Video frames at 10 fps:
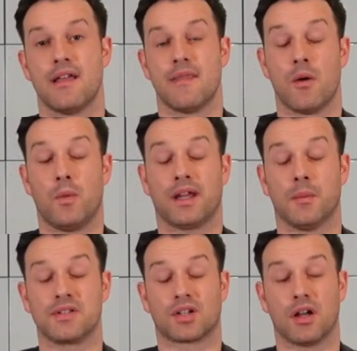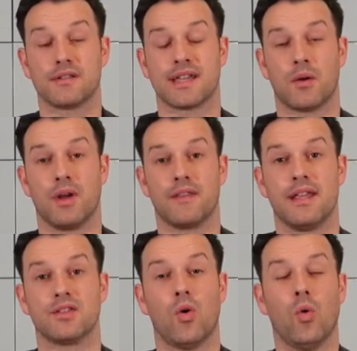that we come into contact with,
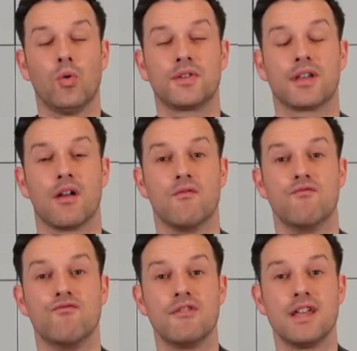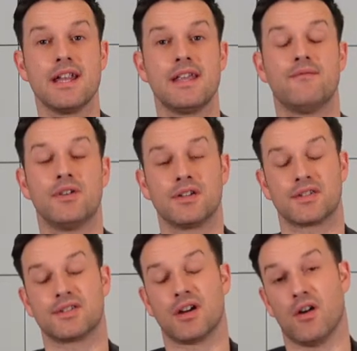it's also really
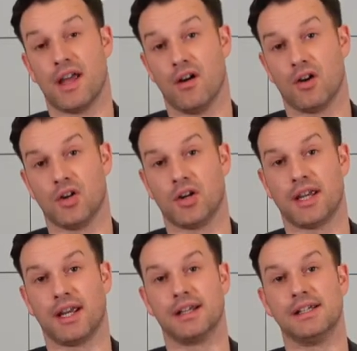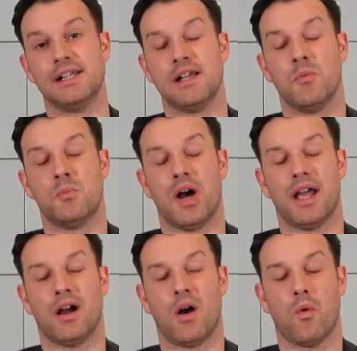versatile in our cooking.
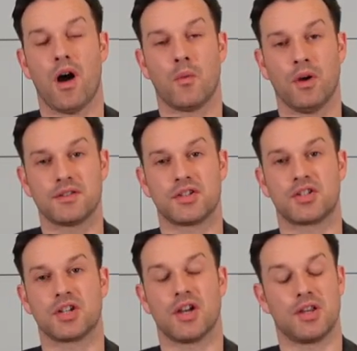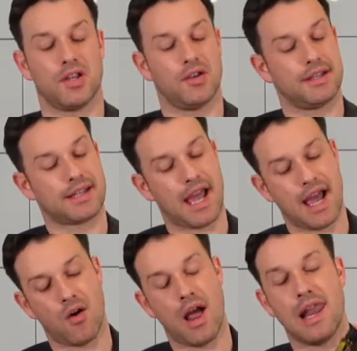But what I want to show you is
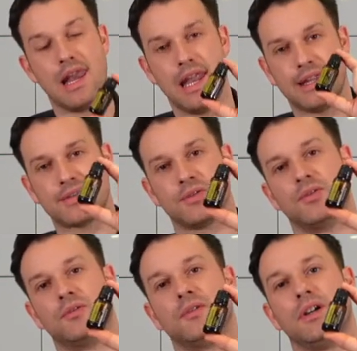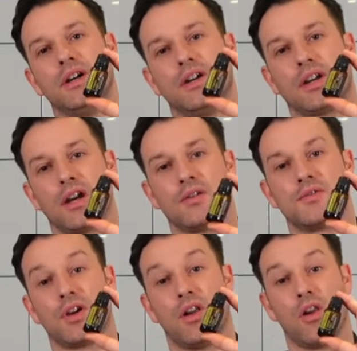how a little
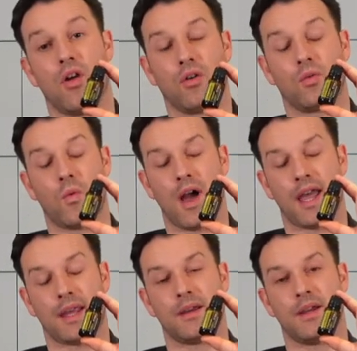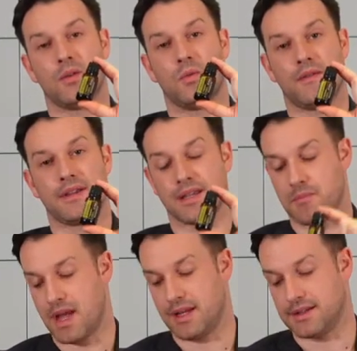goes a long way with this
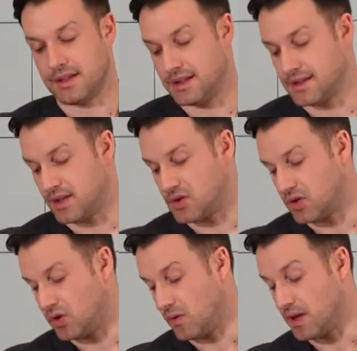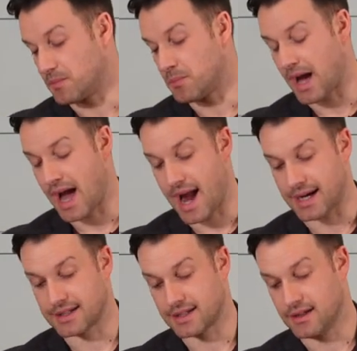amazing essential oil that's
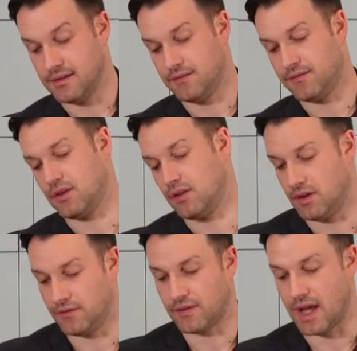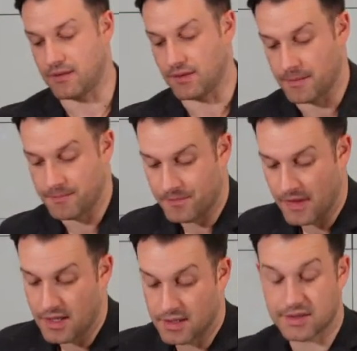packed full of flavour.
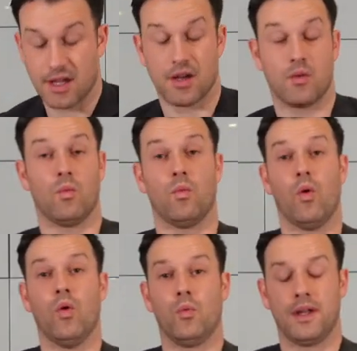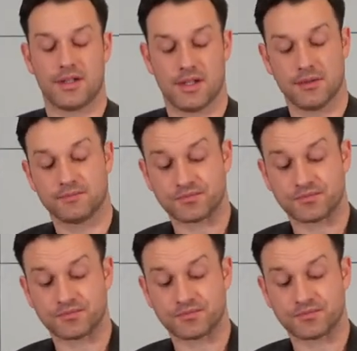So all we do